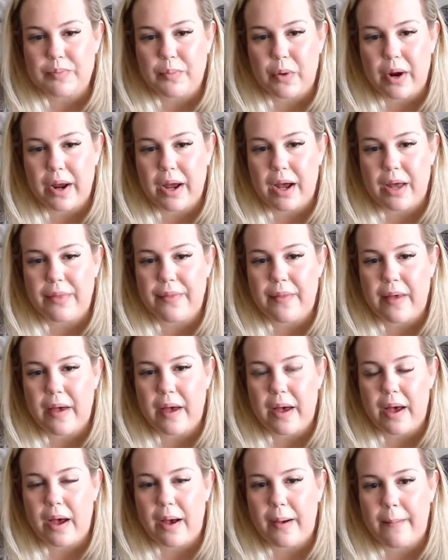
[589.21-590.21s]
spray on
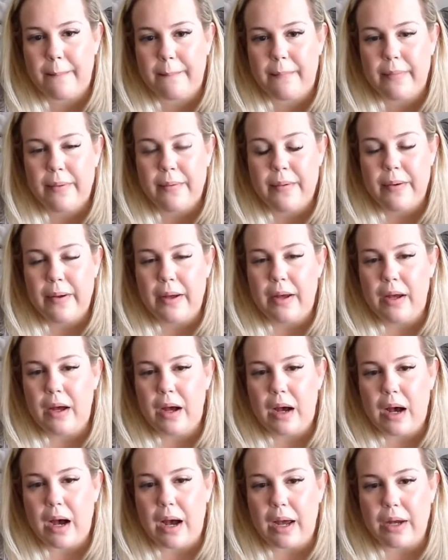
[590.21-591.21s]
them.
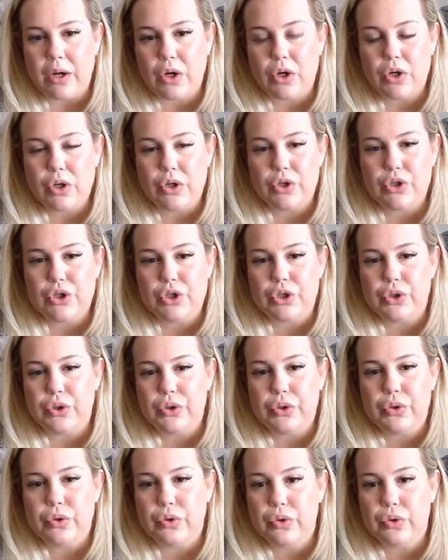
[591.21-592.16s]
I could do.